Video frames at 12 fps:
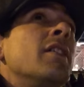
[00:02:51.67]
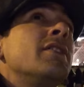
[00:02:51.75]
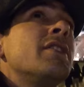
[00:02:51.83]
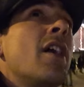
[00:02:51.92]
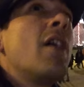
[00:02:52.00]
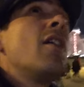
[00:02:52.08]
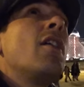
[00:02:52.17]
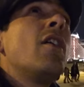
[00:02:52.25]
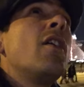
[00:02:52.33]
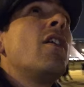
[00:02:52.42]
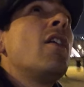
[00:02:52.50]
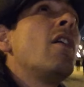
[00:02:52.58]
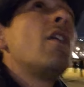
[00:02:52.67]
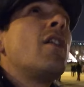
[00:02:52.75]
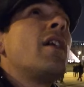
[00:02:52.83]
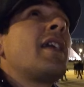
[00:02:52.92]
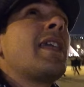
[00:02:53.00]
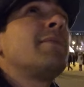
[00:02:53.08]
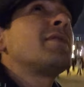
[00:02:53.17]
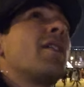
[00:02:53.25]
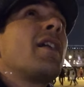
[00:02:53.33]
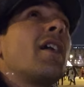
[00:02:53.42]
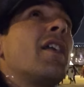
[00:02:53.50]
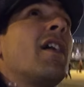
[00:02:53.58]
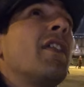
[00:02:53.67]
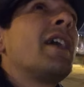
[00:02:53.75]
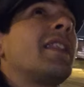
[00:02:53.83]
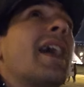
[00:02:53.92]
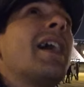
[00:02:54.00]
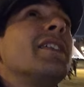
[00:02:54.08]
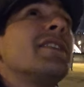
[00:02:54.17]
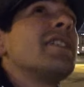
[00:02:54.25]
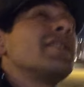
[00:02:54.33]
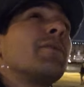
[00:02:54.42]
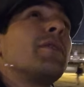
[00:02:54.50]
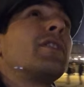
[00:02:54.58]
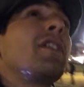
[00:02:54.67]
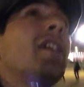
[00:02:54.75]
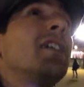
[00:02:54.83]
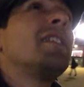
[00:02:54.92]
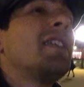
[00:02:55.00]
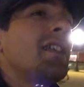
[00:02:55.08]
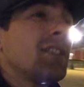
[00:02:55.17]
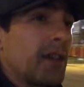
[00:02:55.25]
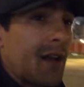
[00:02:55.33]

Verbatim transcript: So it keeps going on and on like that and says the word continent.